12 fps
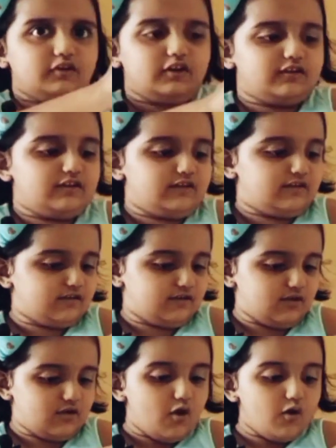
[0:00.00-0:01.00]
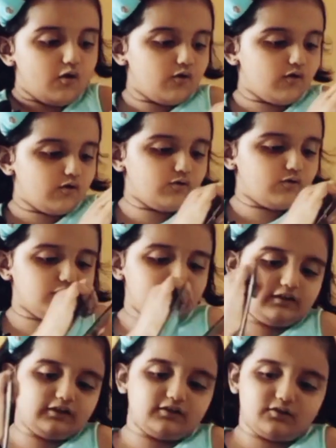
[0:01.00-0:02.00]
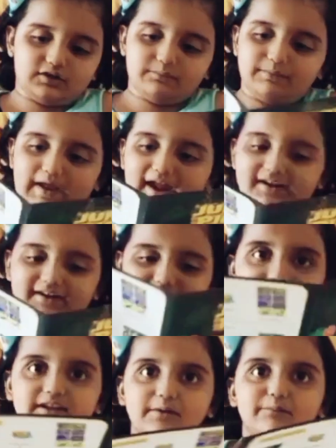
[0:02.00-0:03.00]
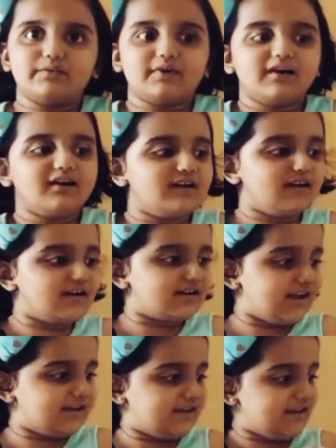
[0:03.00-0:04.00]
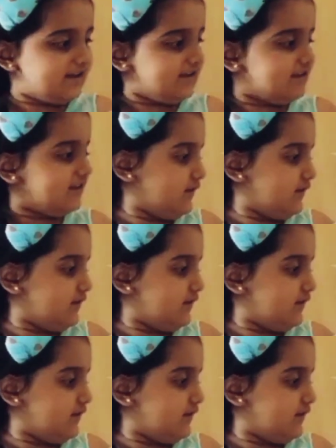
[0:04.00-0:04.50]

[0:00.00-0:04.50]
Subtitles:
What is this? Oh no, this is not a pad. This is a book, I guess.